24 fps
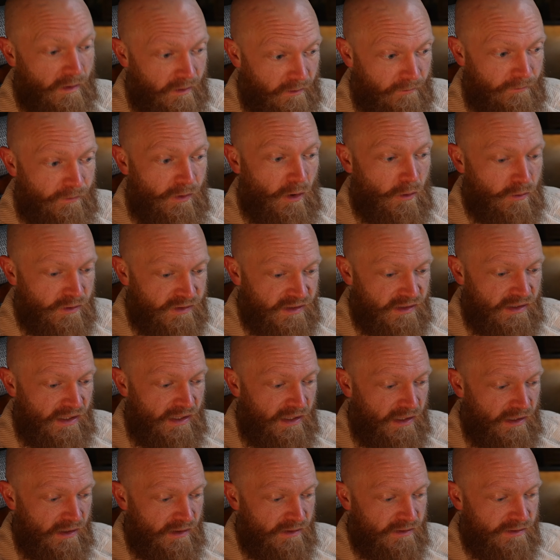of those
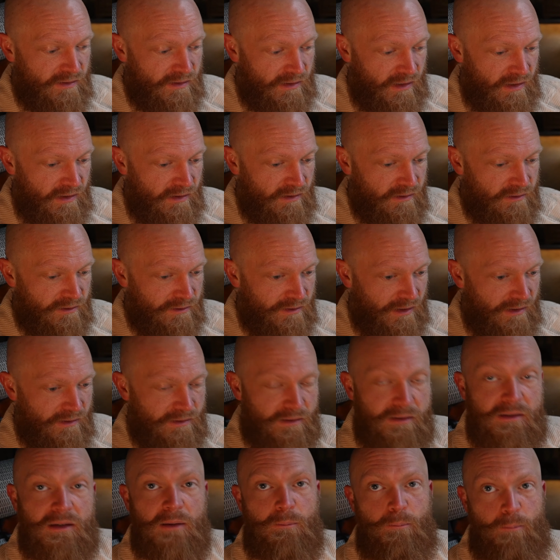things is to